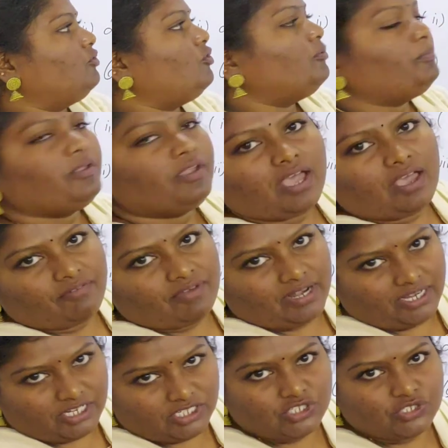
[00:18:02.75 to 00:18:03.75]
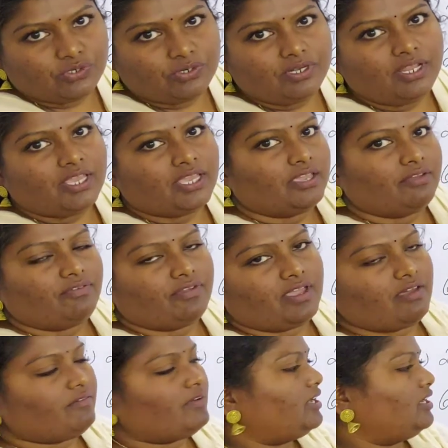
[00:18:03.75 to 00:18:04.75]
you have understood. If you have
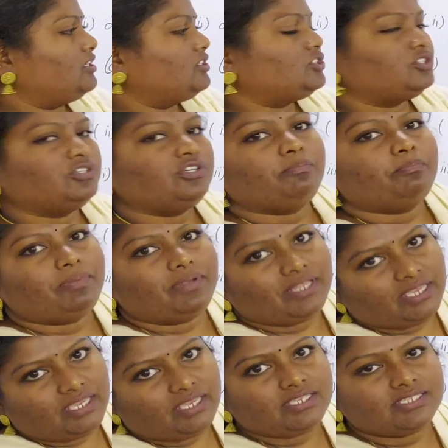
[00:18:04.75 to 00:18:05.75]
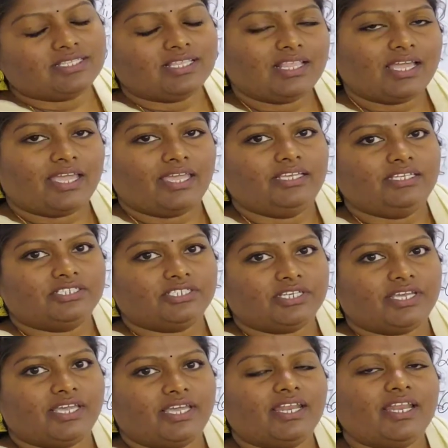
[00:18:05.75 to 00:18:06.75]
understood, please like, share
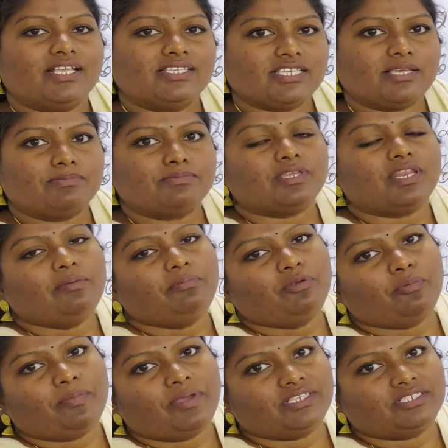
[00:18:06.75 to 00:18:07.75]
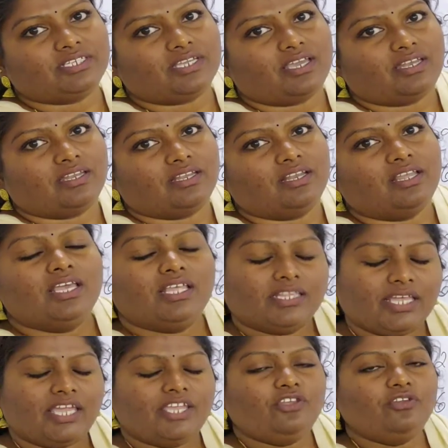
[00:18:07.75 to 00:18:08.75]
and subscribe to my channel. Thank
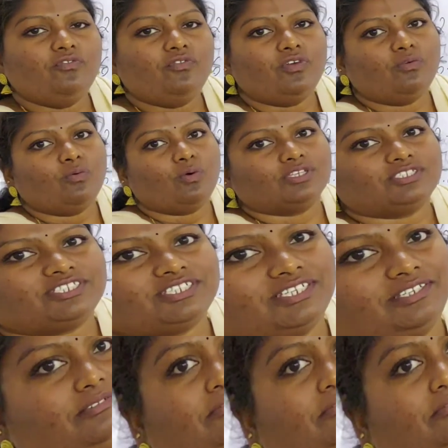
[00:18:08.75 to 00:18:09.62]
you for watching.